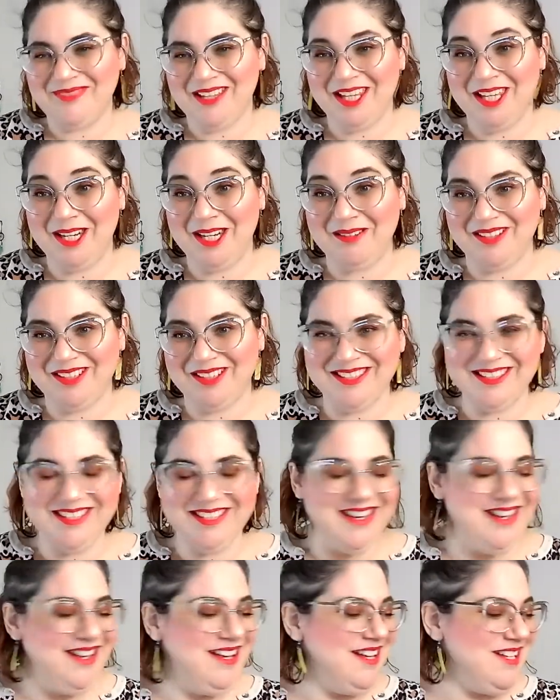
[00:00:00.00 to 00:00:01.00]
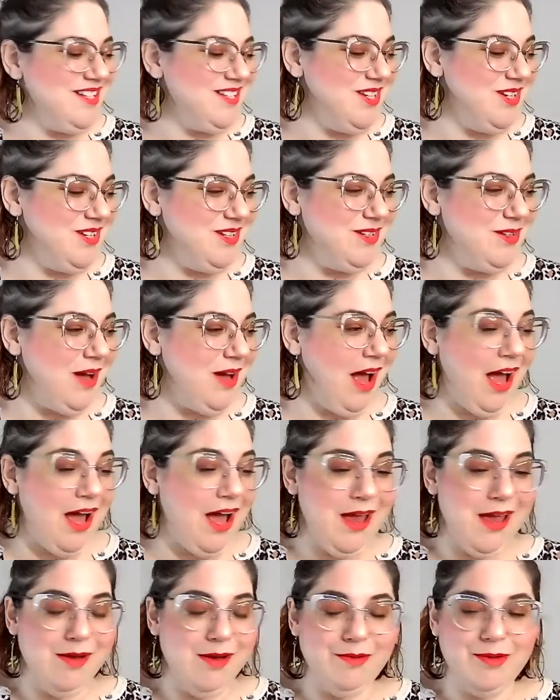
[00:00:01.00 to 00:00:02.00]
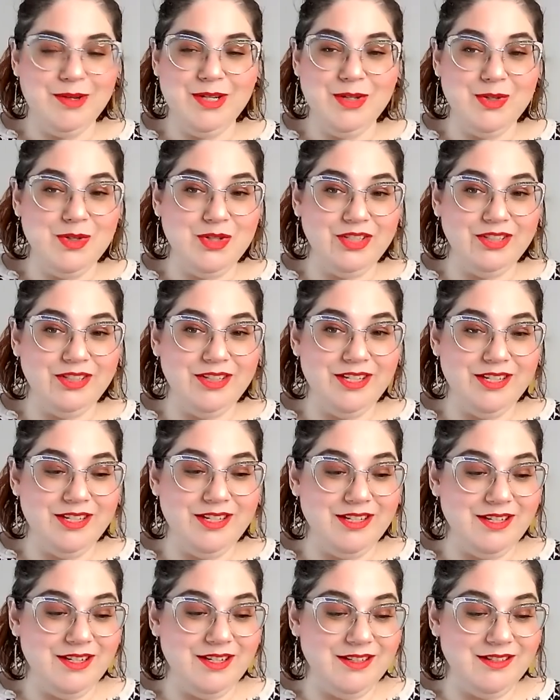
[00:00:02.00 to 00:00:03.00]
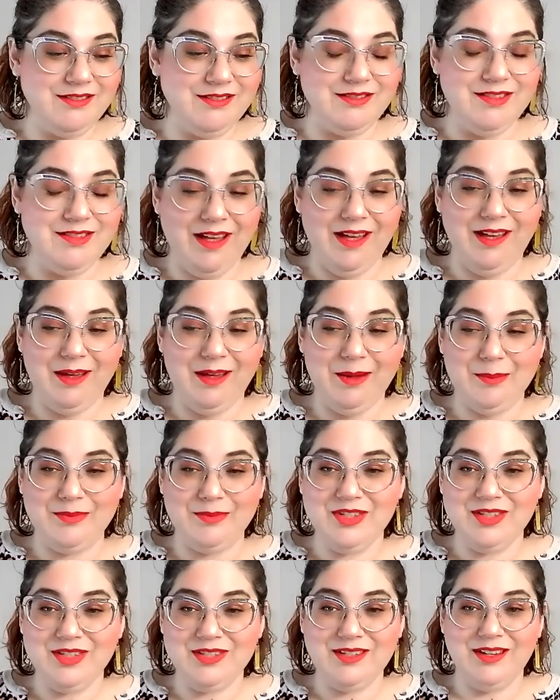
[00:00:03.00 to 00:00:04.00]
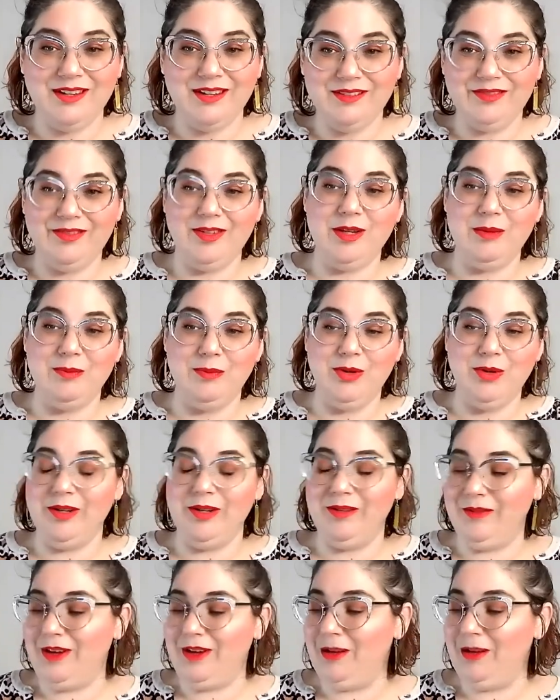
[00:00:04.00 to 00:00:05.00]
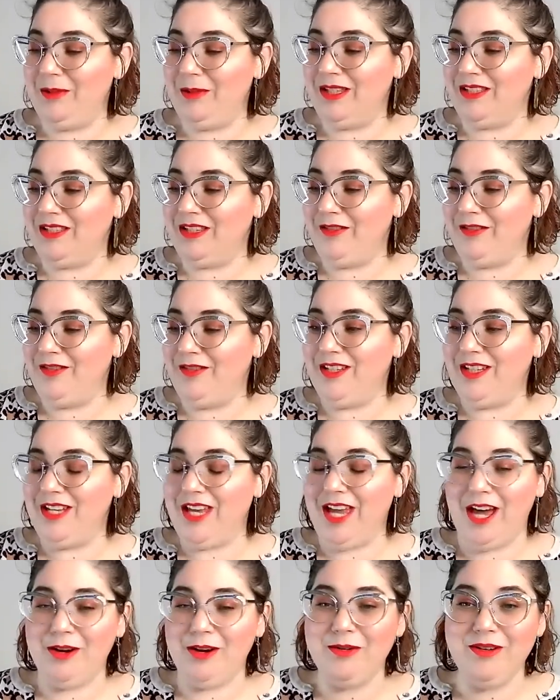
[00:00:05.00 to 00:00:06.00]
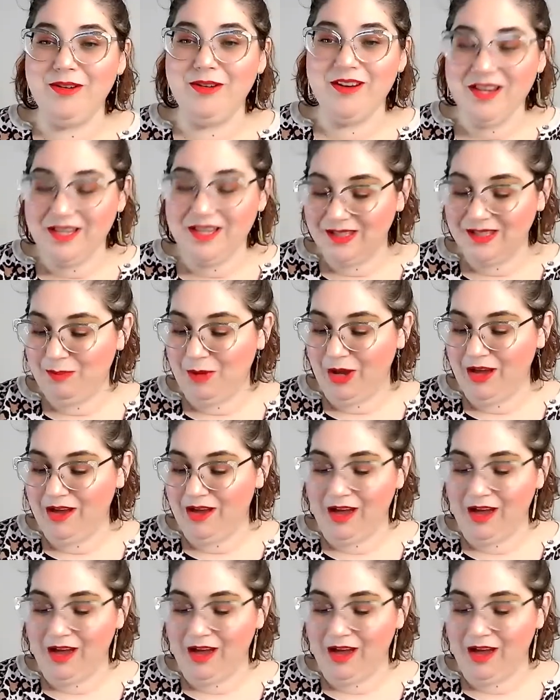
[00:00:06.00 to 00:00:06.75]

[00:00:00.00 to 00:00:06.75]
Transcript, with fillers: anyways, so I would usually um, just kind of like put all my stuff into categories, but